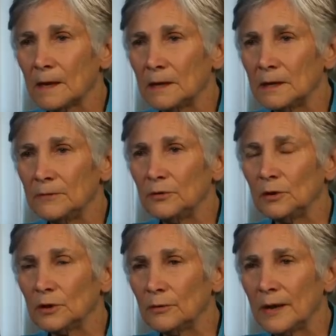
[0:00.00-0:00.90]
uh, if you
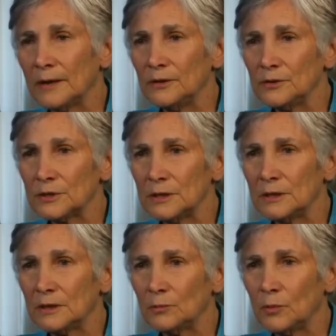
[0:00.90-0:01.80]
look around and you see
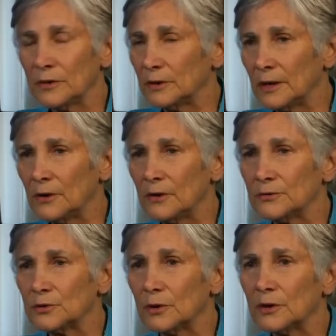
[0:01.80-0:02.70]
that the, where the
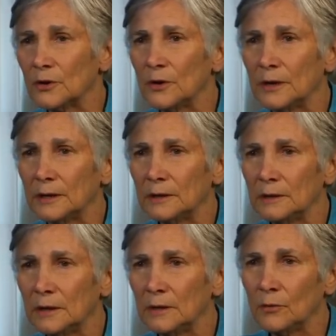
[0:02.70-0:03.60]
layoffs are occurring
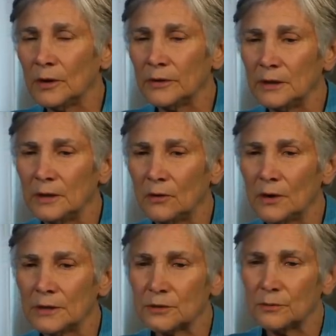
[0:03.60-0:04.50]
and where the
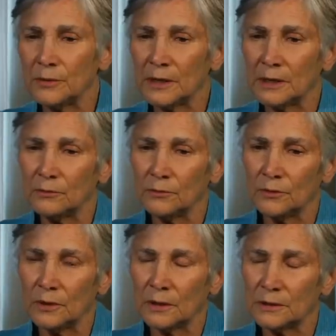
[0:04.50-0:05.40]
arts are being,
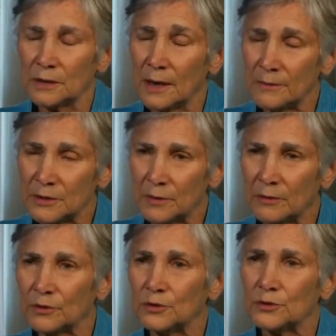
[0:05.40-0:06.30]
uh, time is
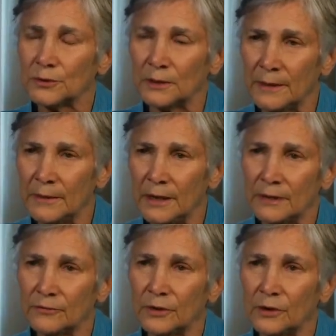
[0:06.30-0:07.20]
being reduced or
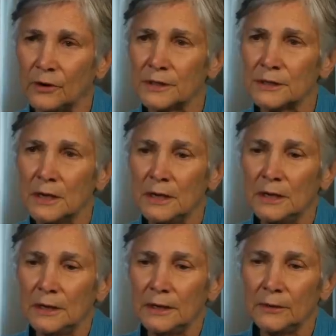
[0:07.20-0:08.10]
eliminated for the arts,
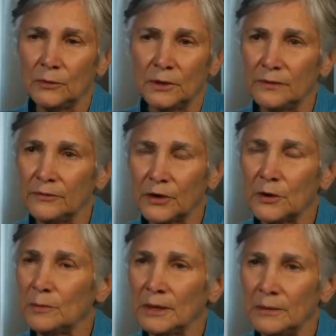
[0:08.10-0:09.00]
it will
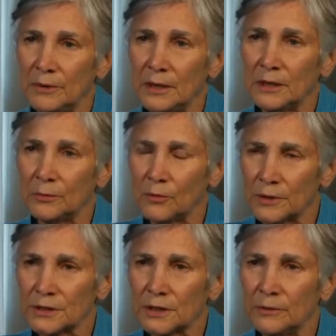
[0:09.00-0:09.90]
invariably be in the
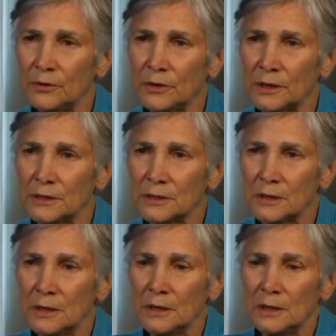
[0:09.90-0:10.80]
poorest communities.
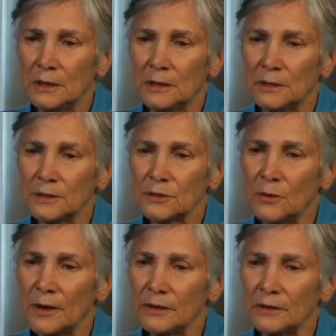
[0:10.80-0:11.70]
Uh,
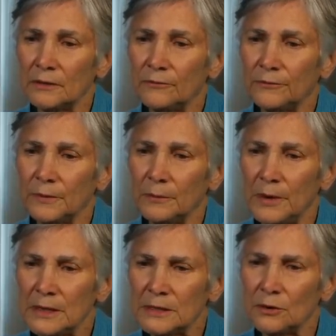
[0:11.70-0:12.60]
so I think the, the
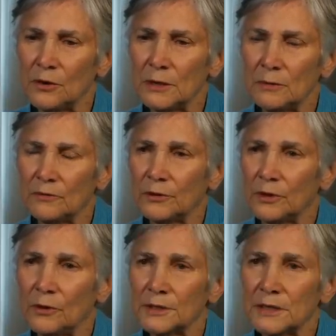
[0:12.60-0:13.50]
basic argument for
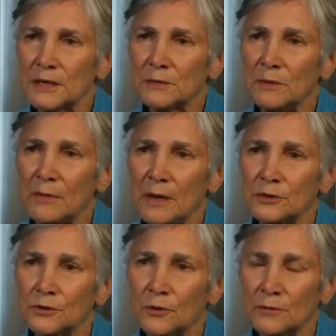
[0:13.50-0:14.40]
the arts has to be made
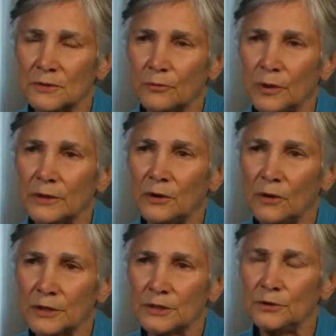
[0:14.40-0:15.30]
in terms of what the
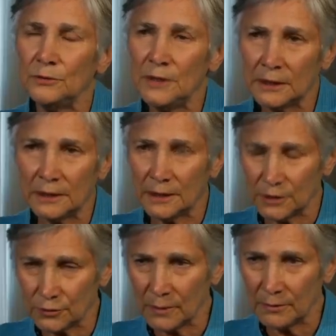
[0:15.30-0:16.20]
arts uniquely
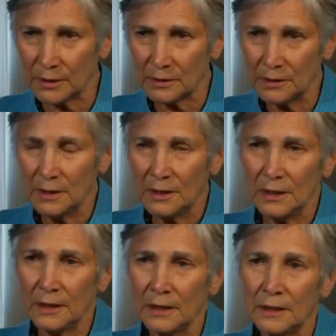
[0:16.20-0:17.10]
contribute.
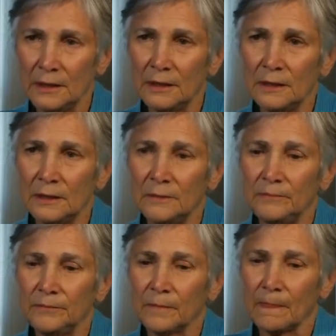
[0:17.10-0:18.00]
And,
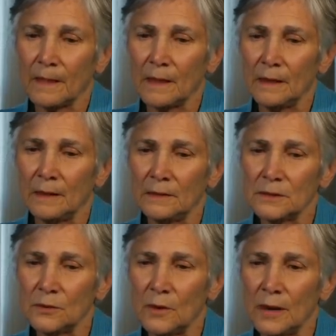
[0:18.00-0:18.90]
um, and
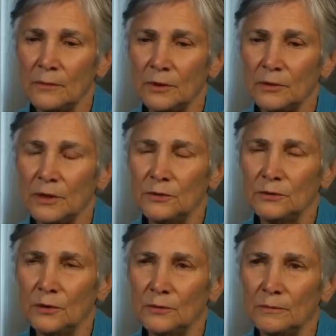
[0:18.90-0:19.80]
so I would argue
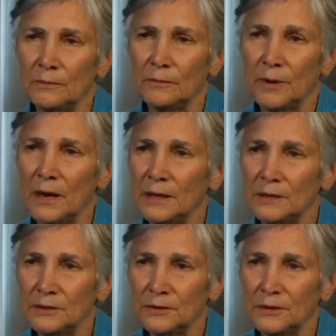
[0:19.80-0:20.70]
don't buy
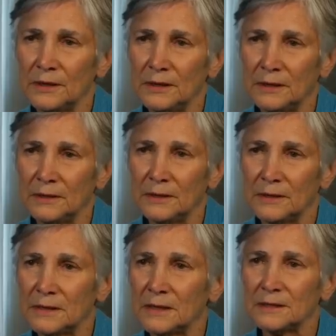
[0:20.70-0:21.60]
into the, uh,
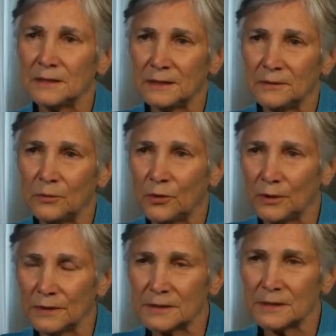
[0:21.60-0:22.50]
the testing
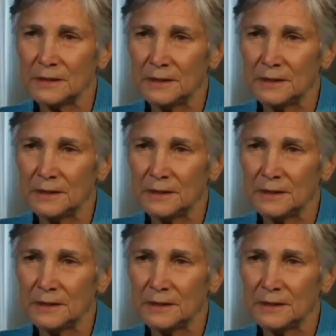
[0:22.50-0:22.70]
world's